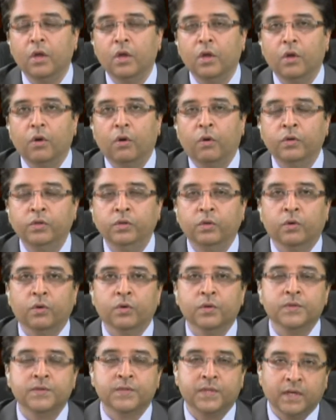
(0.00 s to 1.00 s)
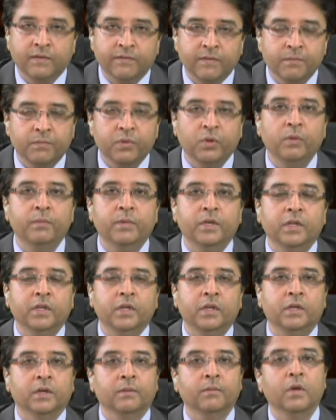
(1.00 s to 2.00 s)
on your self-employment
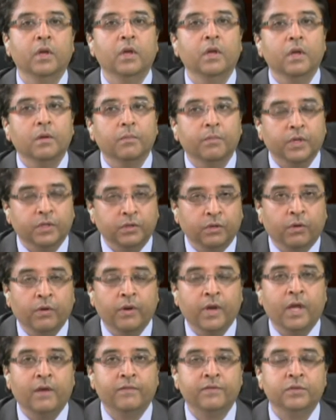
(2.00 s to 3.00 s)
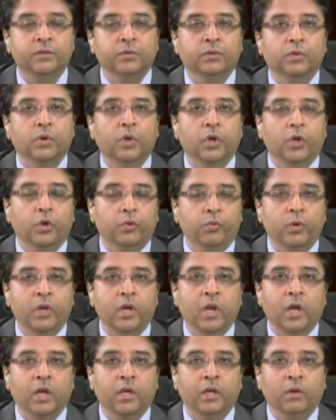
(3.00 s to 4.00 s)
income, but you're going to have to
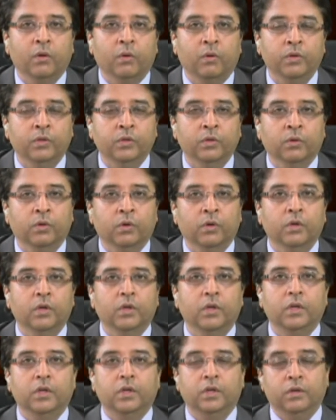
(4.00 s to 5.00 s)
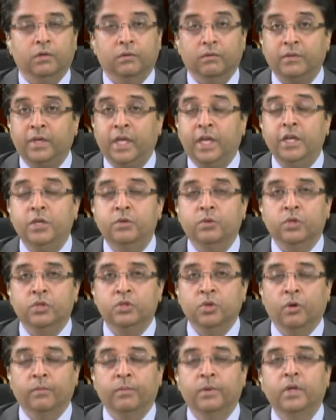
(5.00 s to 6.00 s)
rely on your, get into a
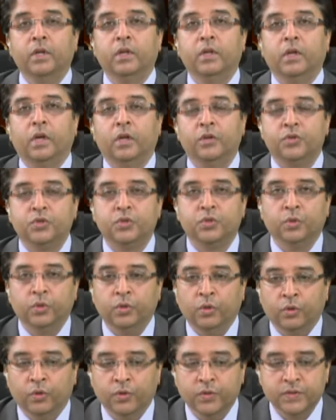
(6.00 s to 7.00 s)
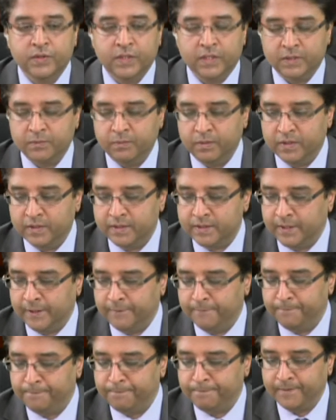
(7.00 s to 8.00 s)
job and show your 6 months
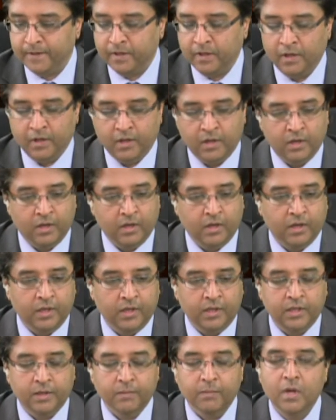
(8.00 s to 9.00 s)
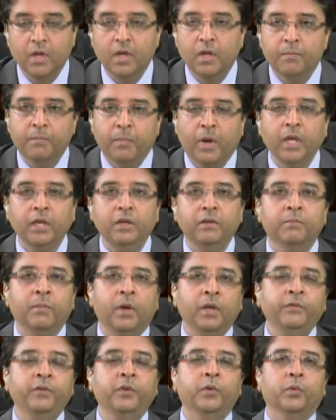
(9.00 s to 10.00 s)
income.
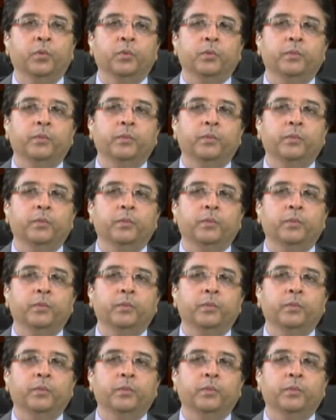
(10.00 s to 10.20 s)
My view